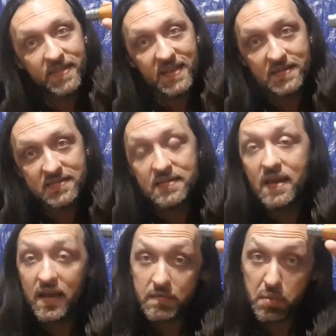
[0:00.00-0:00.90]
This
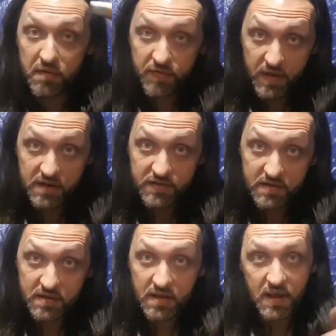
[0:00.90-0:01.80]
is
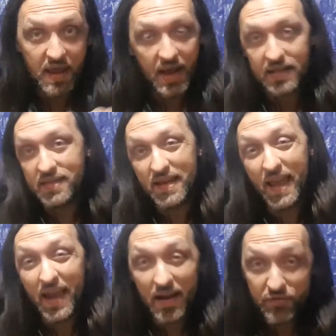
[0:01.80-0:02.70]
perfection. And I think
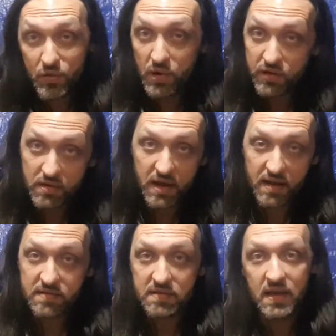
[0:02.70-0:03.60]
every one of you
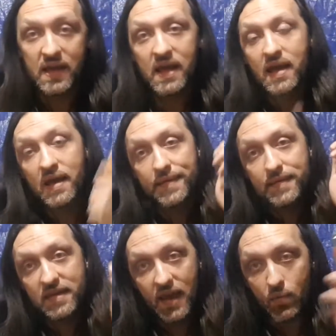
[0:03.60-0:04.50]
guys
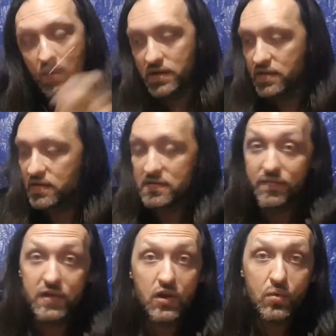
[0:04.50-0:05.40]
get one of these.
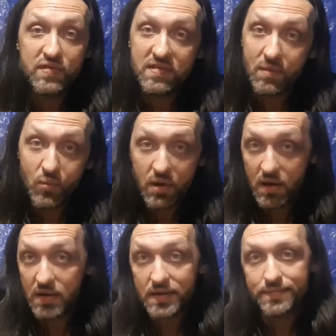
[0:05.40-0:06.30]
If you know
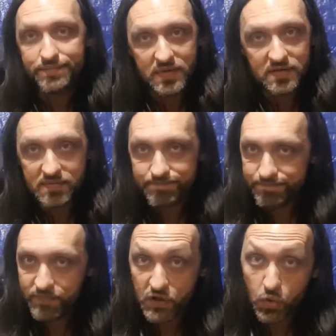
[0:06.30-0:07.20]
someone
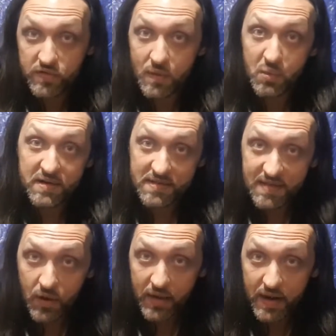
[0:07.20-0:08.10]
that's
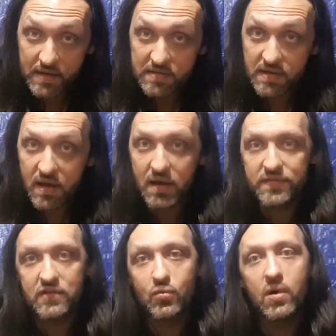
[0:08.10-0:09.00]
now getting into
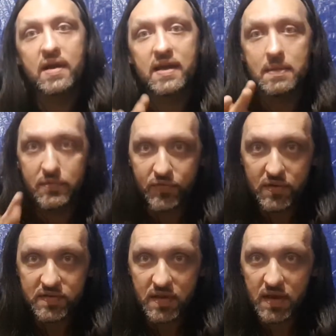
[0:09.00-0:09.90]
knives and you want to get them a
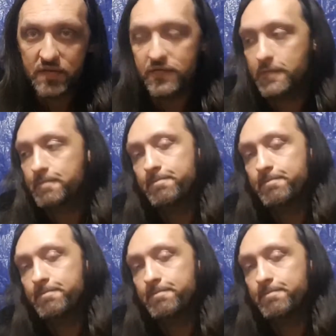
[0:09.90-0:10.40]
first knife,